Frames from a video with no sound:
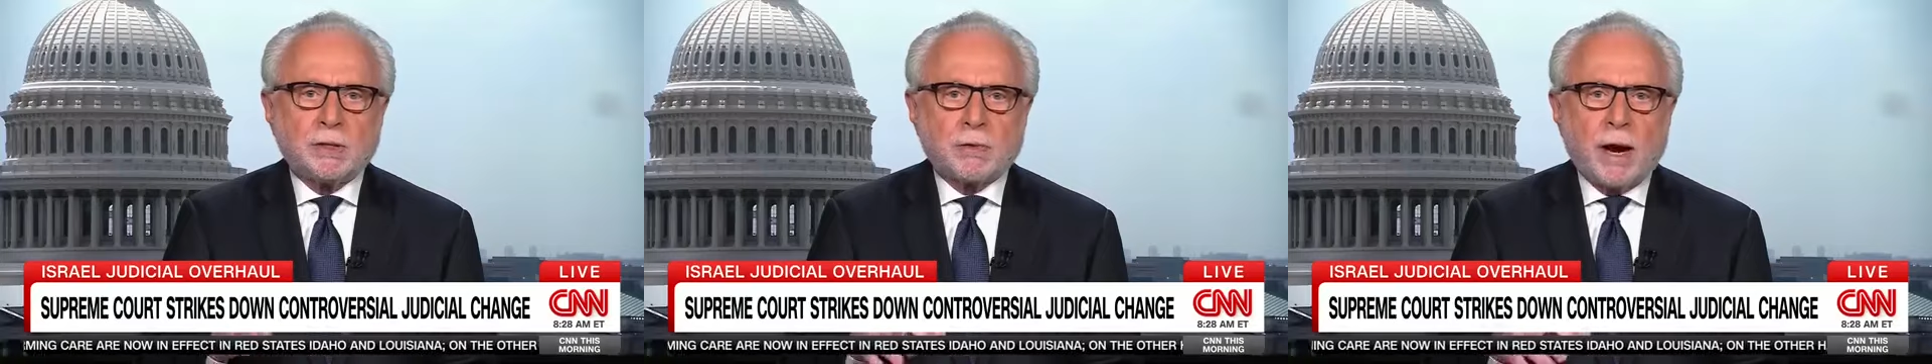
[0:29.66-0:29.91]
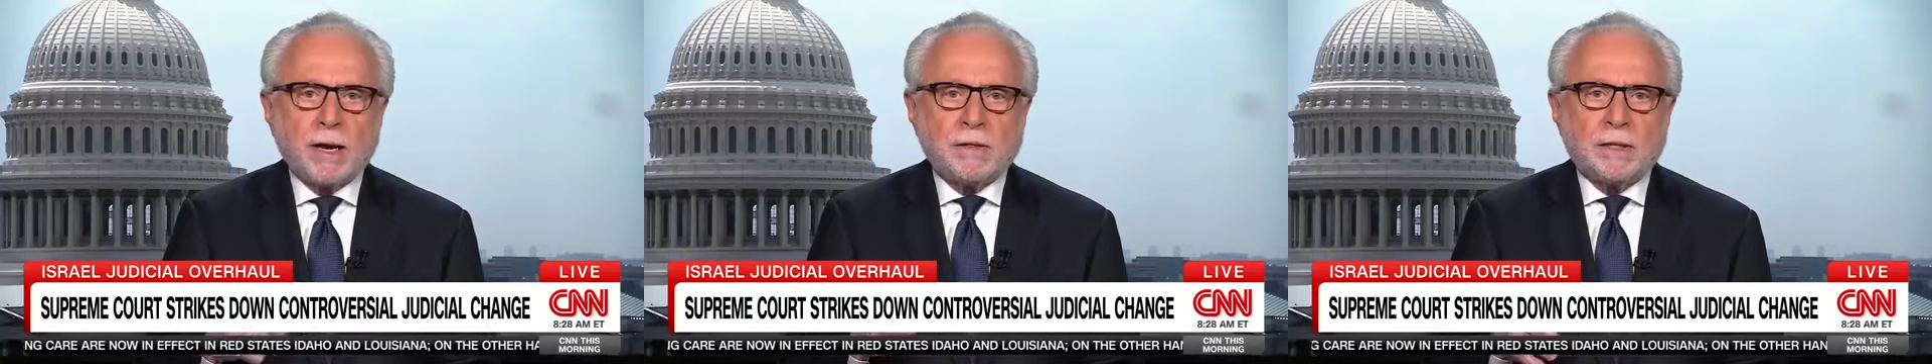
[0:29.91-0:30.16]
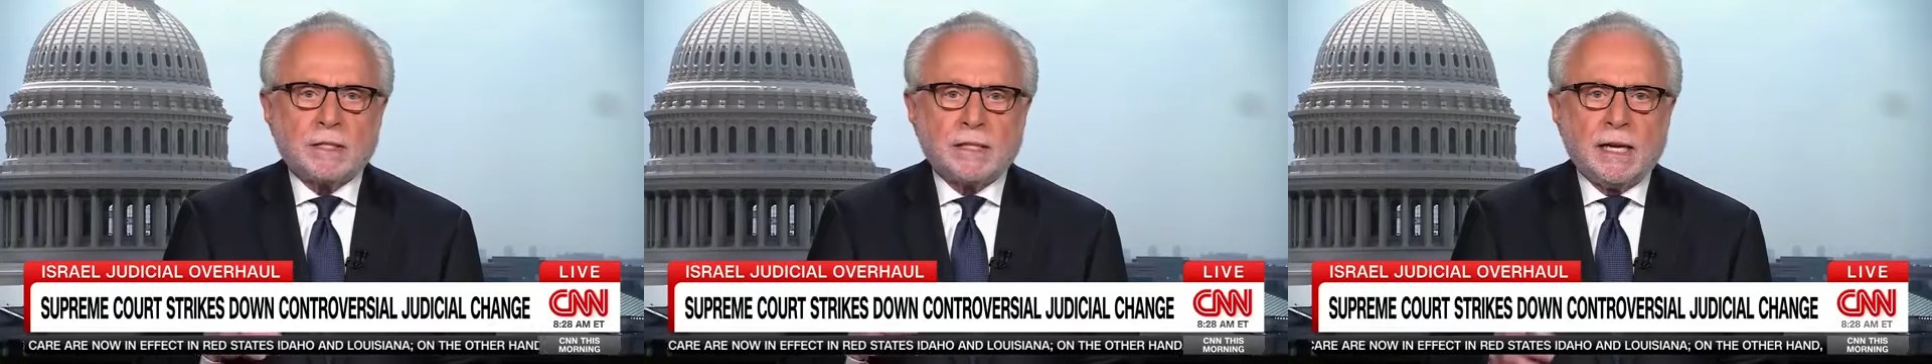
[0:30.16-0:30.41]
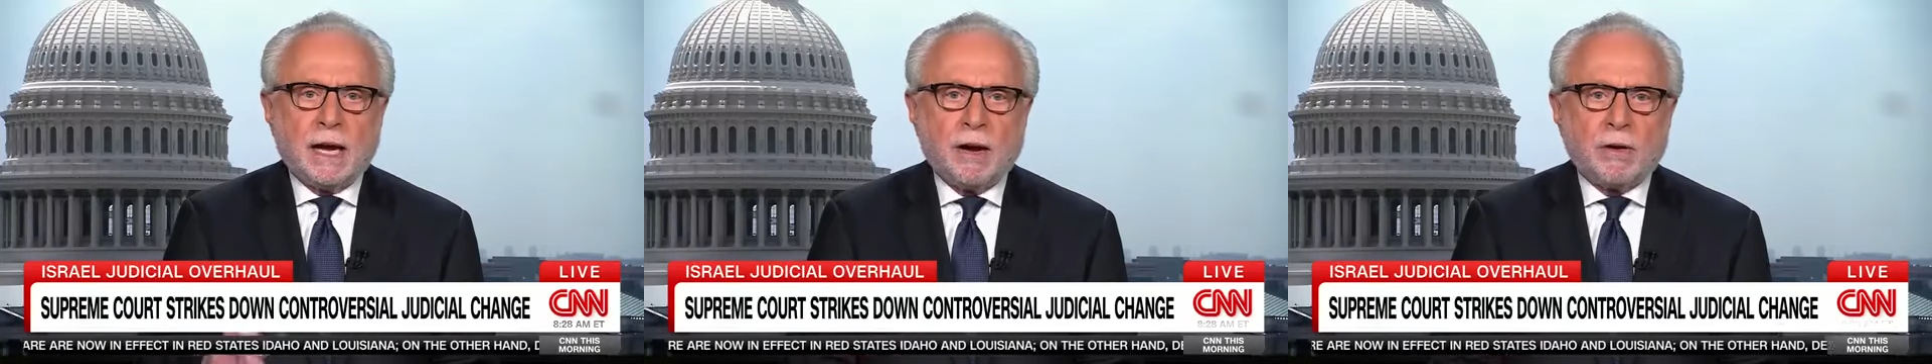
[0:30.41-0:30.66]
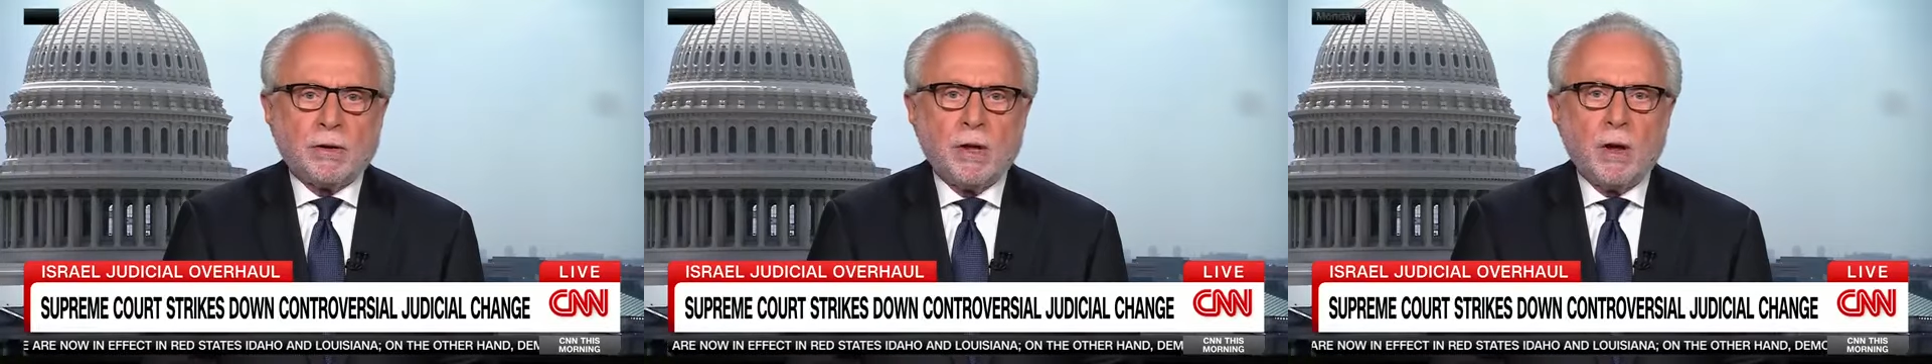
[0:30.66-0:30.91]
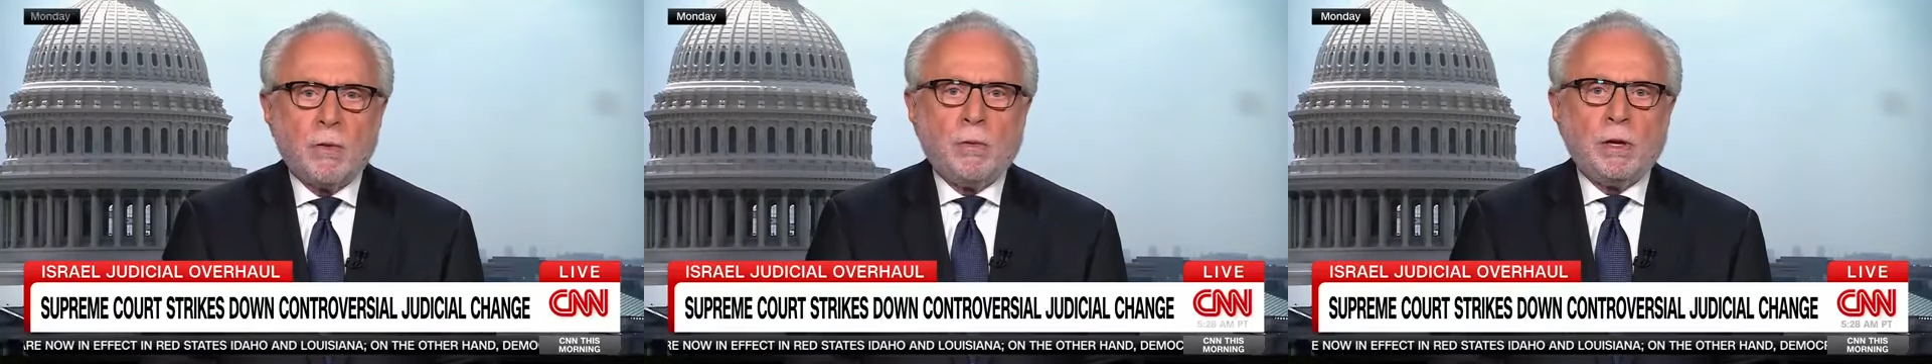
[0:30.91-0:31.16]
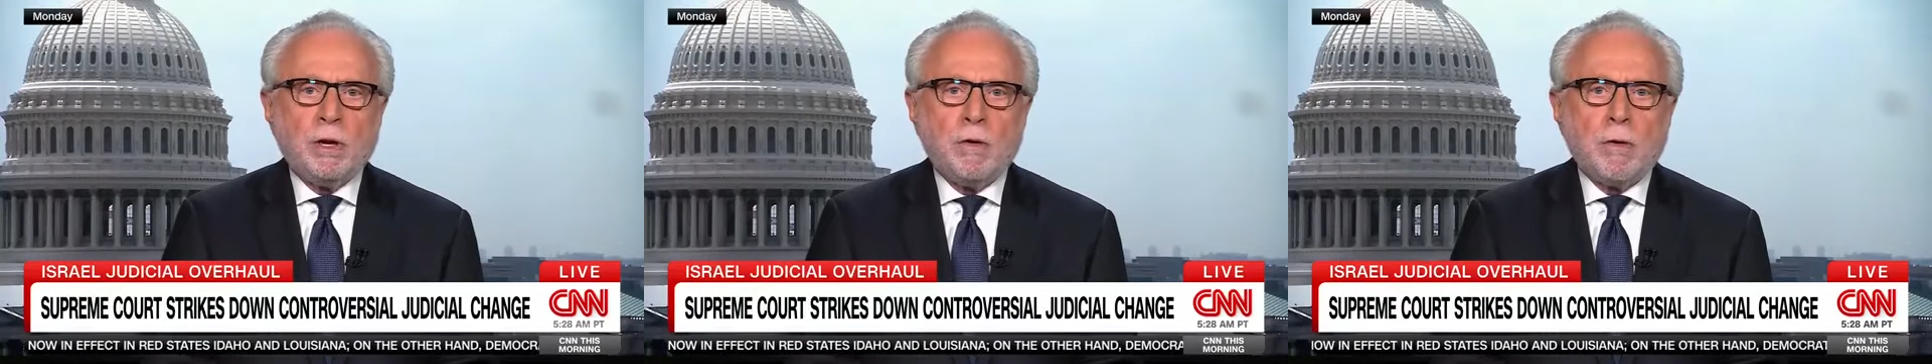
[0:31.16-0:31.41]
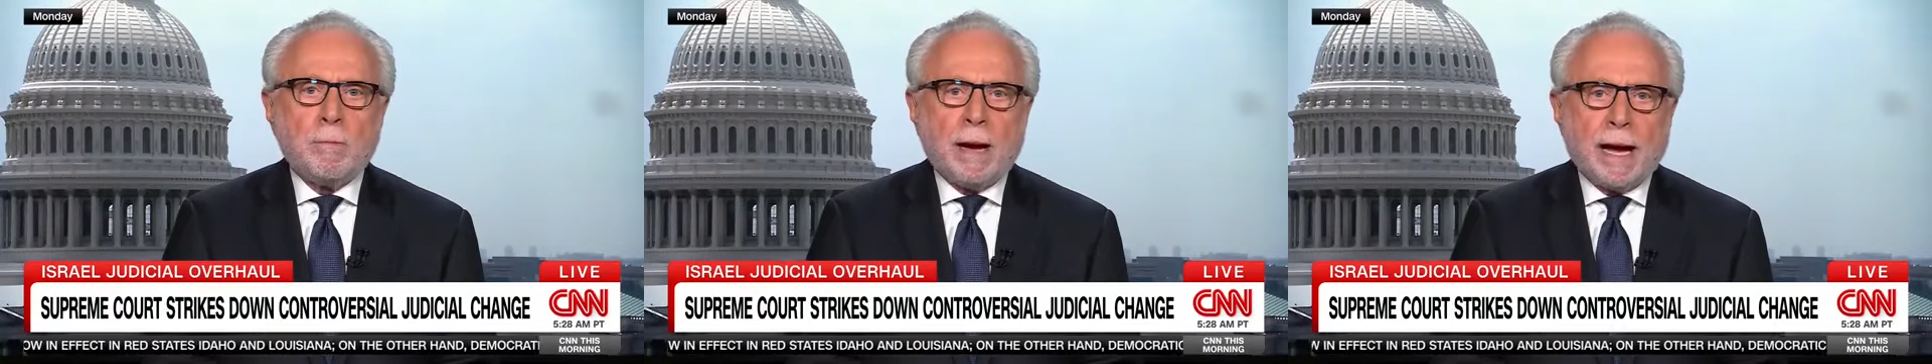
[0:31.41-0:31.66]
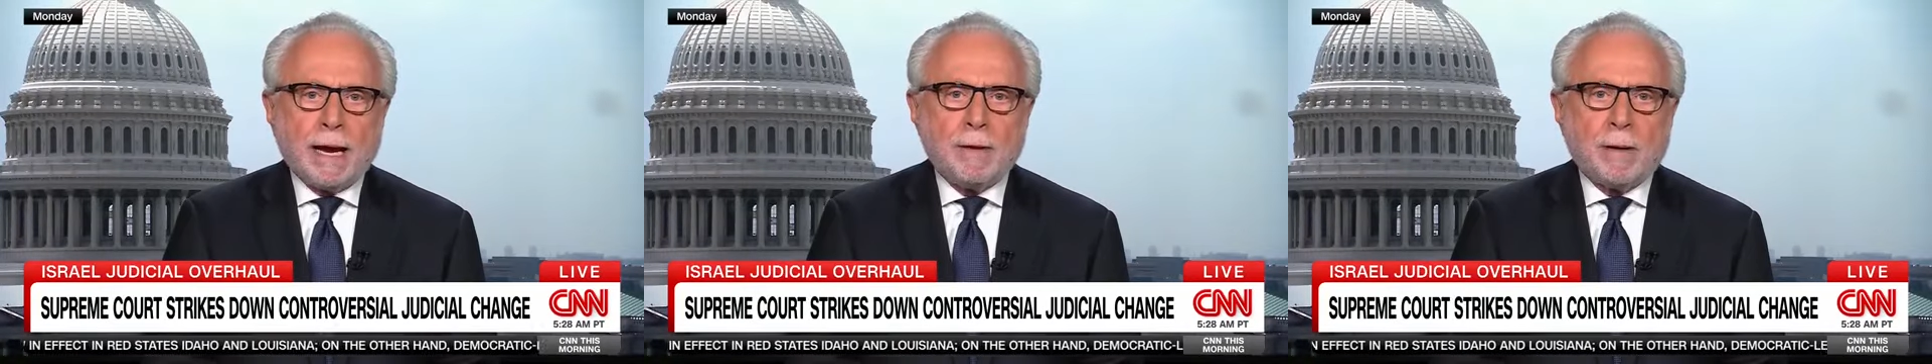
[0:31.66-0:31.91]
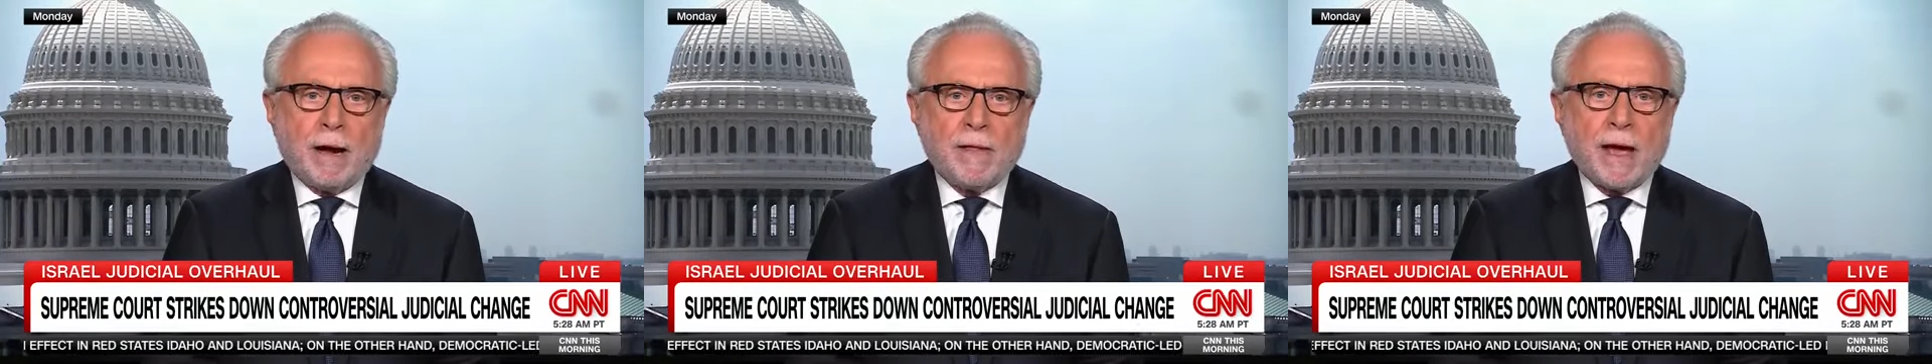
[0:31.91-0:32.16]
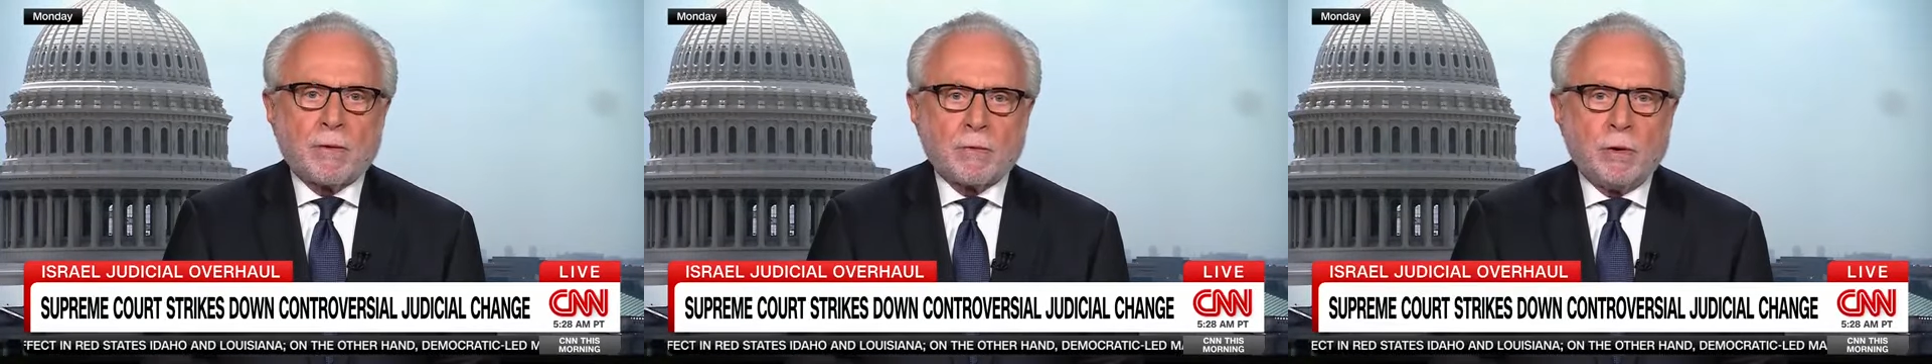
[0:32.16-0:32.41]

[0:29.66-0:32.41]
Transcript: strike this down, will you abide by that